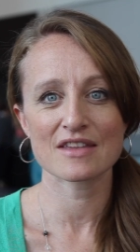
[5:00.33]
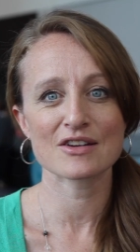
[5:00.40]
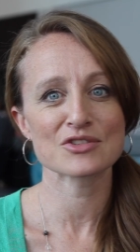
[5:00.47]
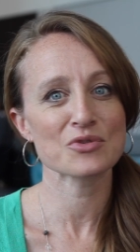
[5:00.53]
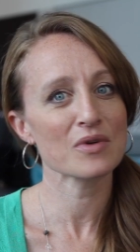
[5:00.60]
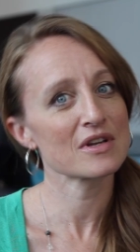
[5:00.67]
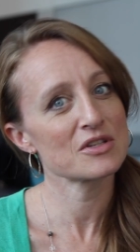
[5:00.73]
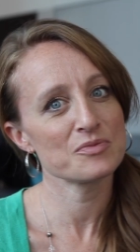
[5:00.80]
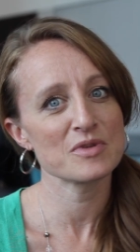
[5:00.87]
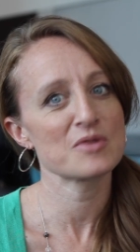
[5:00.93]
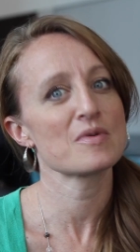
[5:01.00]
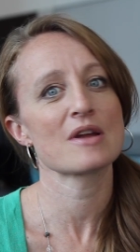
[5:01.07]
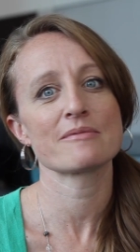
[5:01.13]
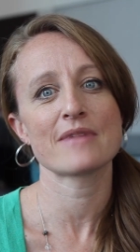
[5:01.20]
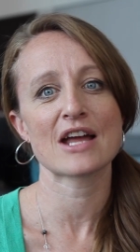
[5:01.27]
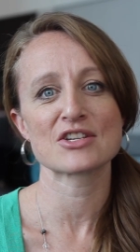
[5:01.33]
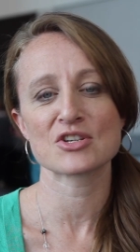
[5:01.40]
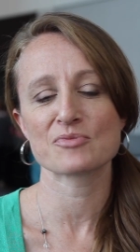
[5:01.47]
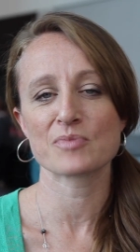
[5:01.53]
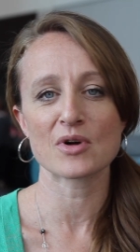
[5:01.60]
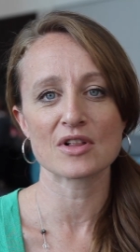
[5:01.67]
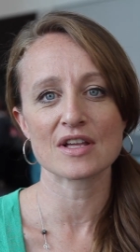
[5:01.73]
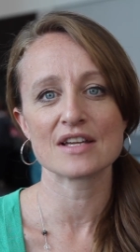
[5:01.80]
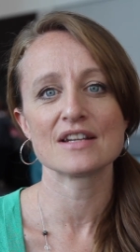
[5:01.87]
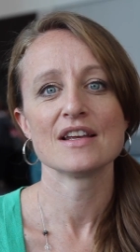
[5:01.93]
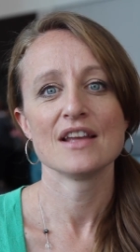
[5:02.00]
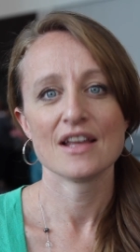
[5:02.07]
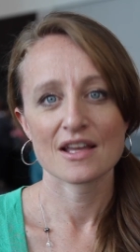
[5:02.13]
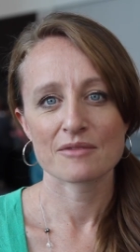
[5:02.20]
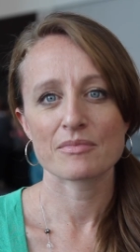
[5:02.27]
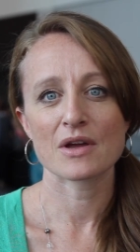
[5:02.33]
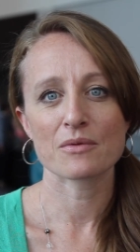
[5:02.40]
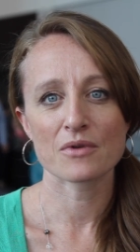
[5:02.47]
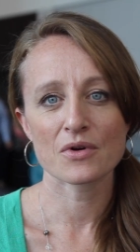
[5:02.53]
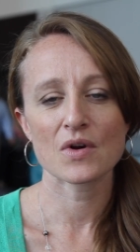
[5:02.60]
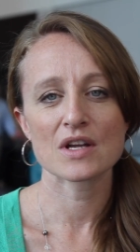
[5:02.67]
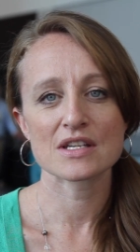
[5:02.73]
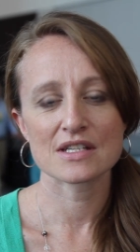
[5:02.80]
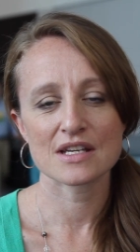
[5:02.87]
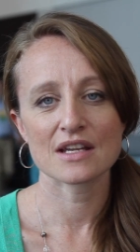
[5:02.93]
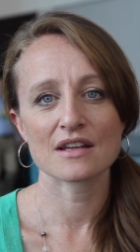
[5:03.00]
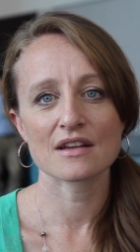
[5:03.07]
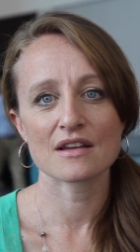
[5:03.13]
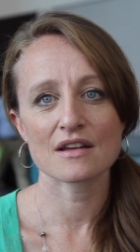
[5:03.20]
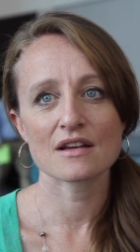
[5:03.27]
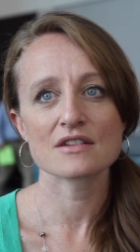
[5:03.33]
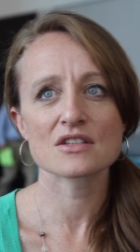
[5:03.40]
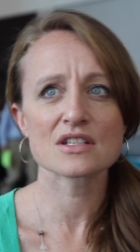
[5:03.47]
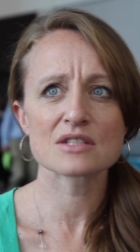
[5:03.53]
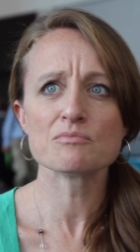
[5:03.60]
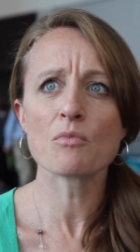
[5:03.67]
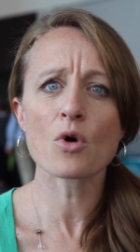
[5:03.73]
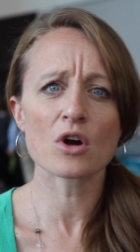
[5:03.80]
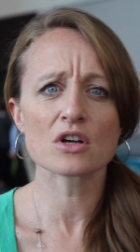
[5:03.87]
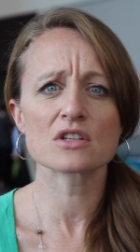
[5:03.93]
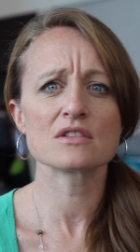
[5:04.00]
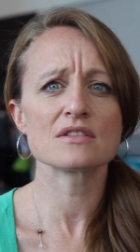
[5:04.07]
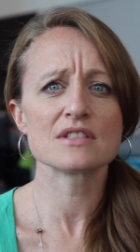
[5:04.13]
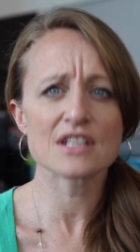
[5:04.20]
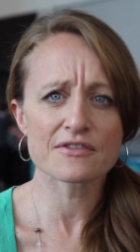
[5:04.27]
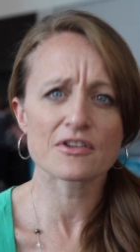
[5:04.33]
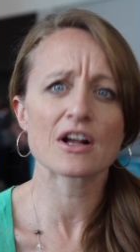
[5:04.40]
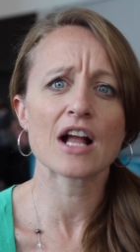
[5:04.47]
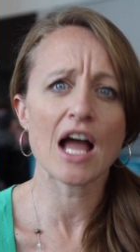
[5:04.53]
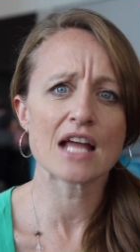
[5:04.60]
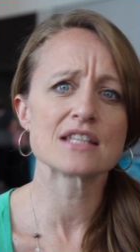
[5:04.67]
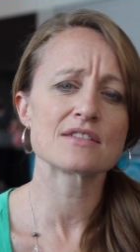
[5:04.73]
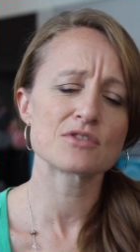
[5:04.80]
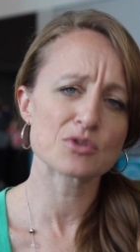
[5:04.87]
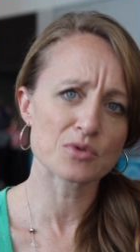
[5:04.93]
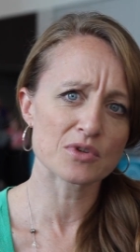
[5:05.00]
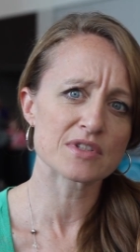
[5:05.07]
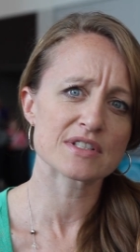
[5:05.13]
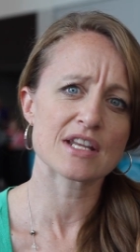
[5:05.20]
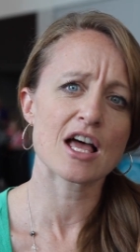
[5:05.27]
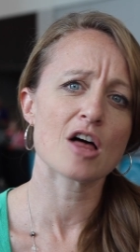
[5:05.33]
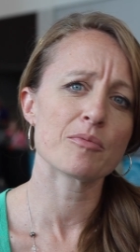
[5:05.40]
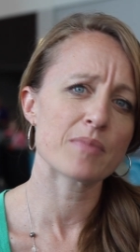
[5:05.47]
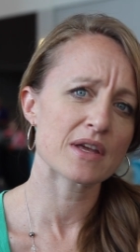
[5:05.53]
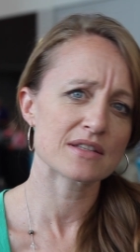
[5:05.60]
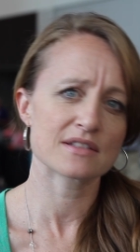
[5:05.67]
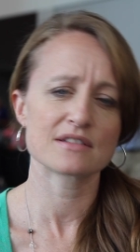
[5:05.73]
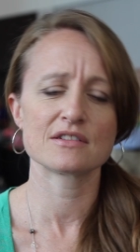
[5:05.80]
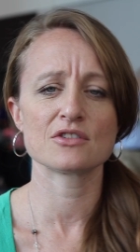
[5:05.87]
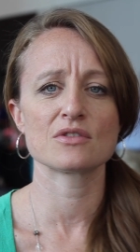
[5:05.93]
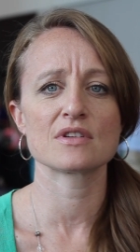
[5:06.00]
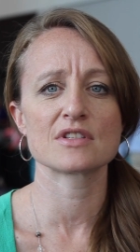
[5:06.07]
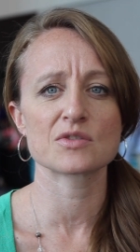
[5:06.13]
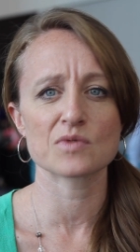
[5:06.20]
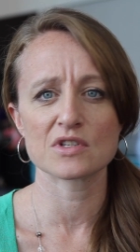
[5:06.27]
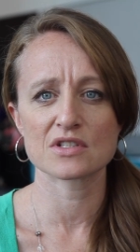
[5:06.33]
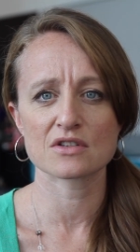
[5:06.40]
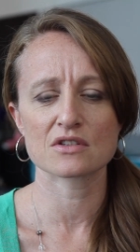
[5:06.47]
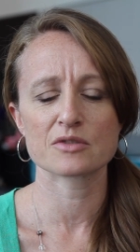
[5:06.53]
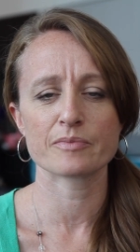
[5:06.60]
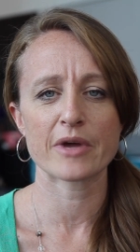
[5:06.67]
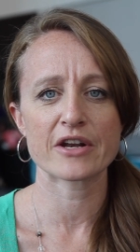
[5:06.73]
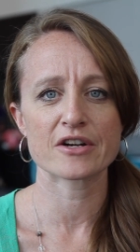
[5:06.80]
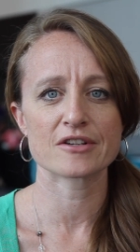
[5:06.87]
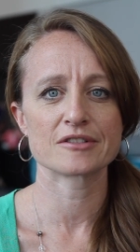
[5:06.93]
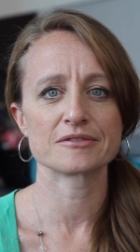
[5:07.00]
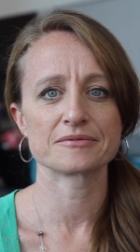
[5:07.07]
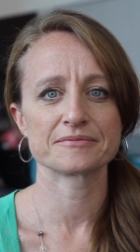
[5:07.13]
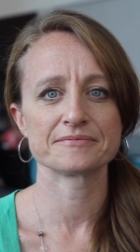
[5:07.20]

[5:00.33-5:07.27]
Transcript: there's going to be one magic bullet, but we're going to need just more different kinds of tools to help us do this research better.